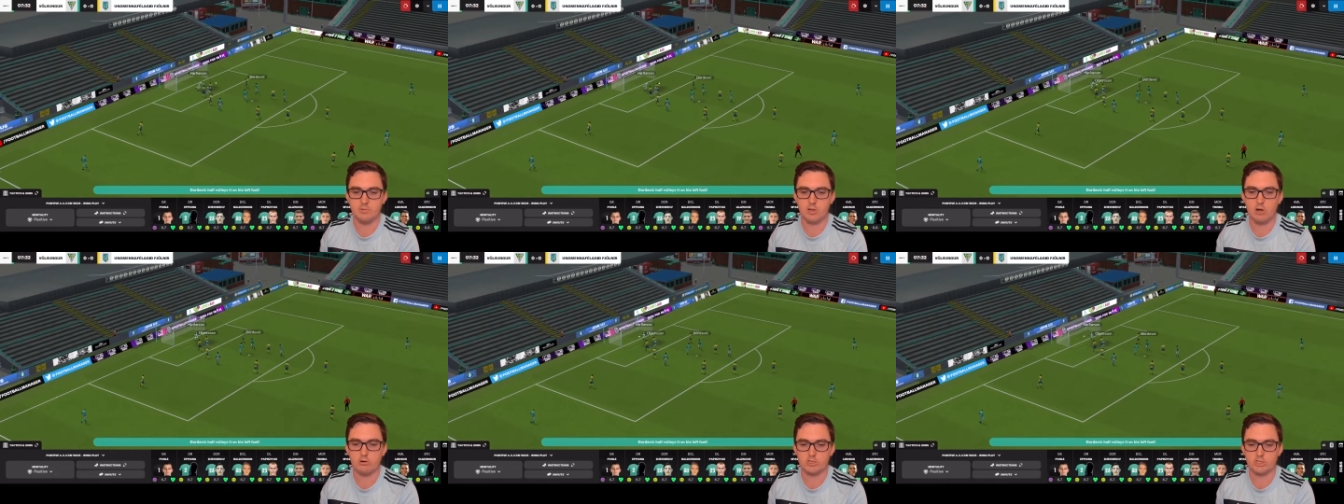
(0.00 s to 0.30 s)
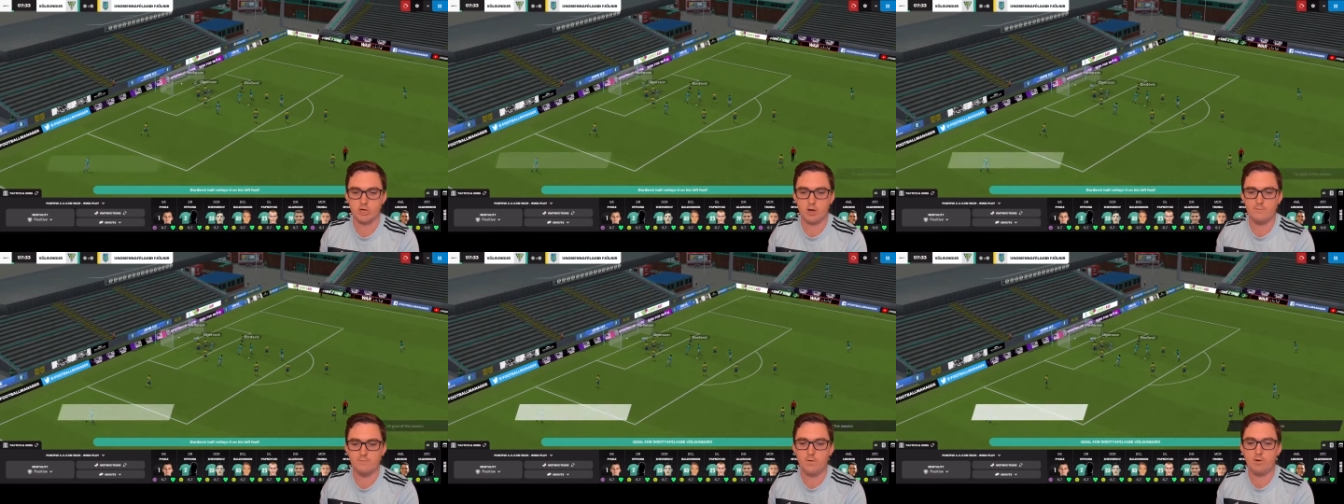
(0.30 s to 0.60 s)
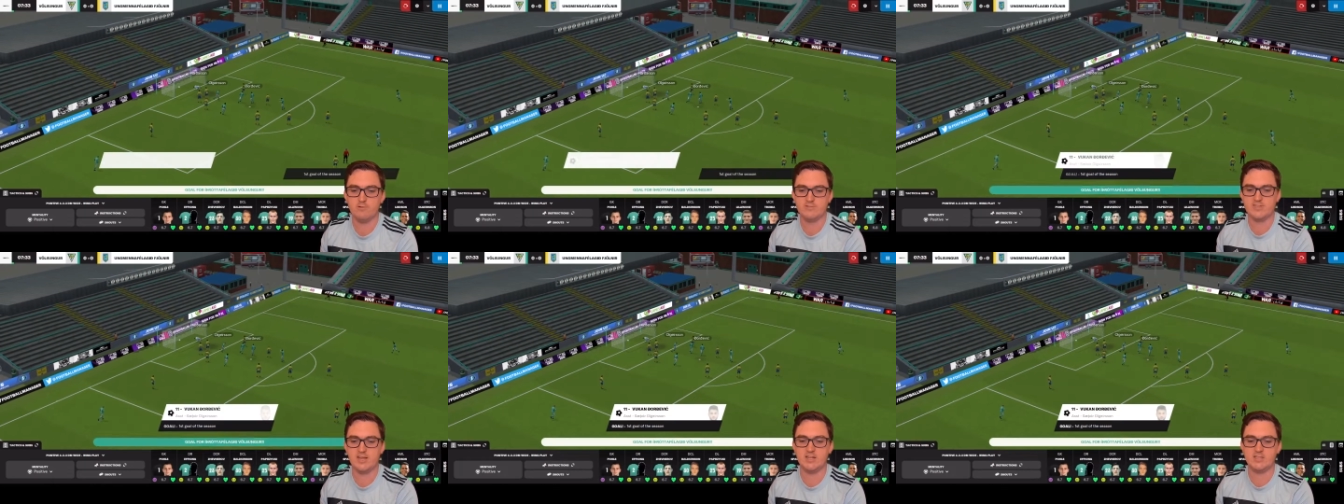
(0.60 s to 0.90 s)
Block shot,
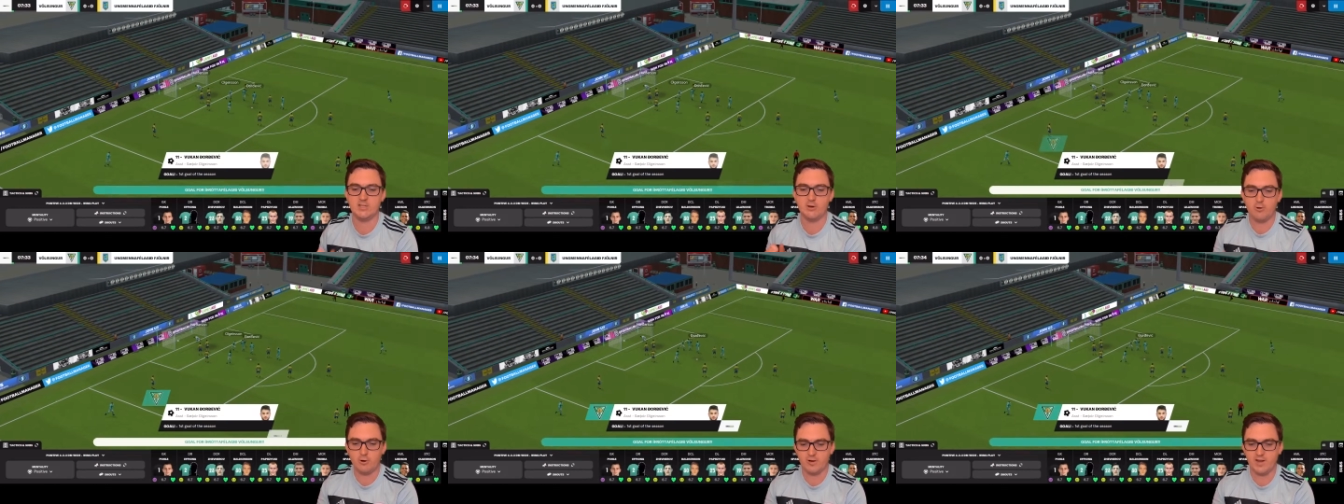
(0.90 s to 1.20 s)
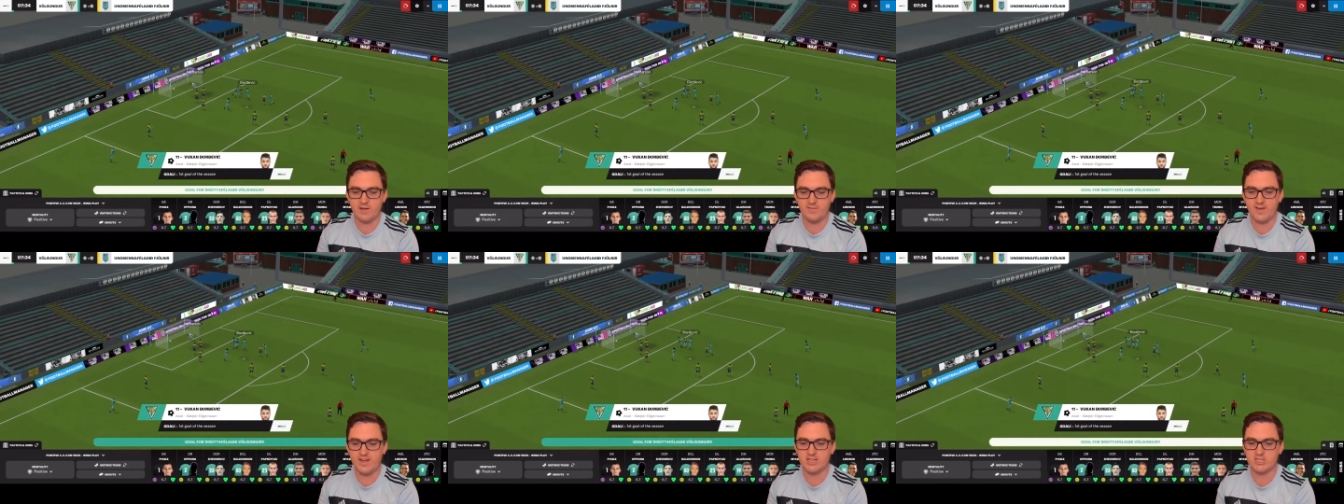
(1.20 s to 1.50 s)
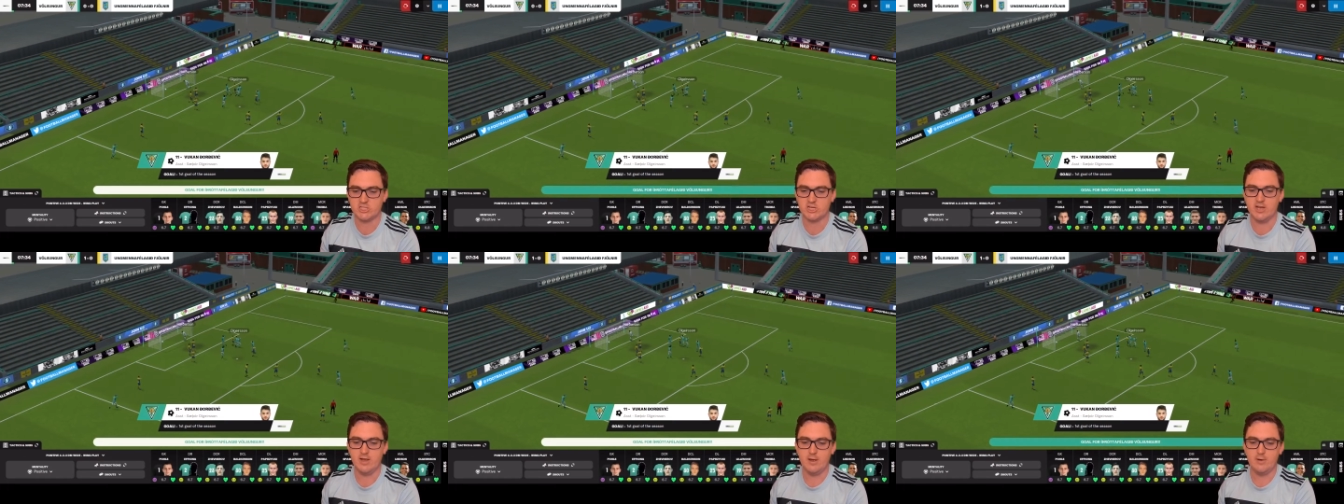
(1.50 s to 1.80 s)
falls to
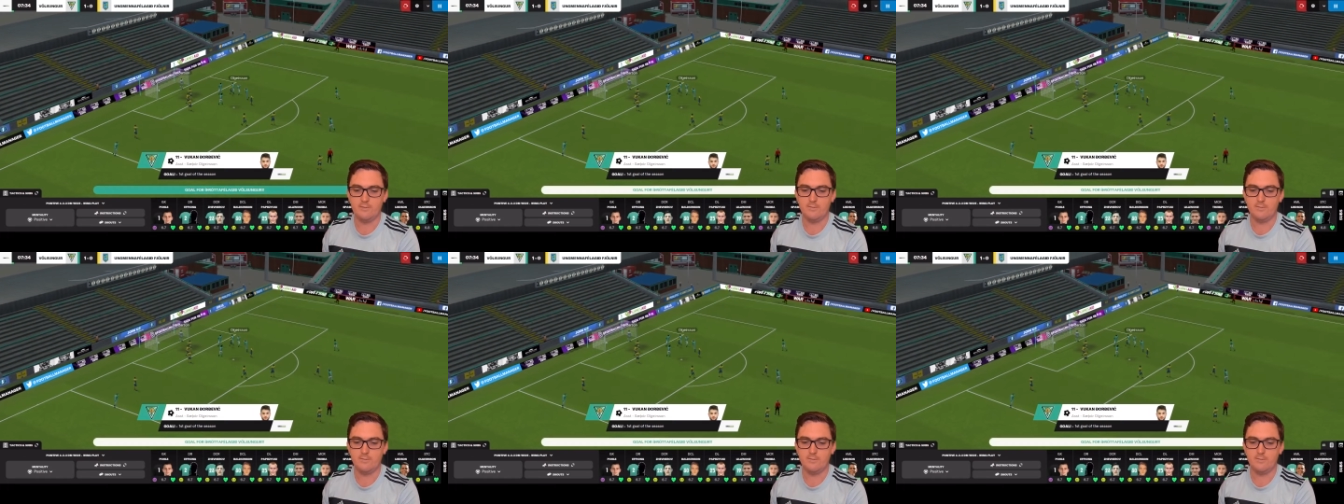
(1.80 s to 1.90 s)
Dordovic.